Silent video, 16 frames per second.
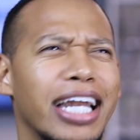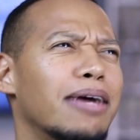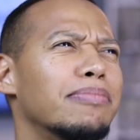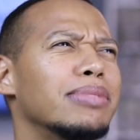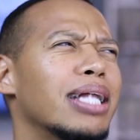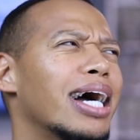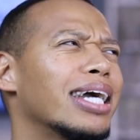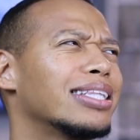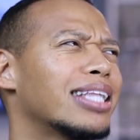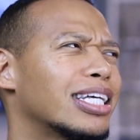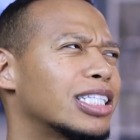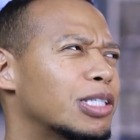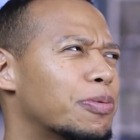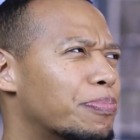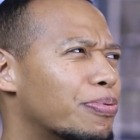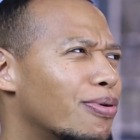And I'm like,
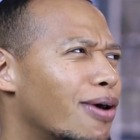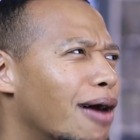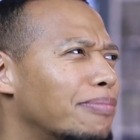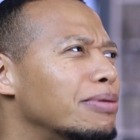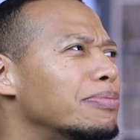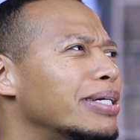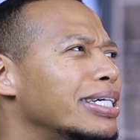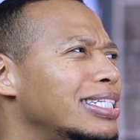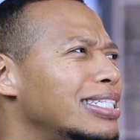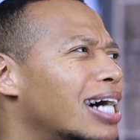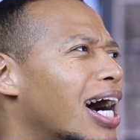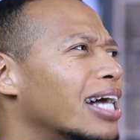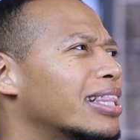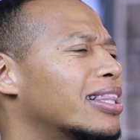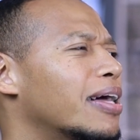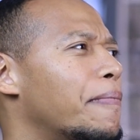that's probably
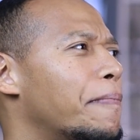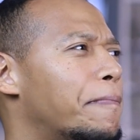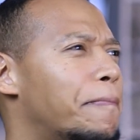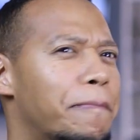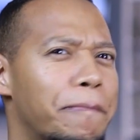not the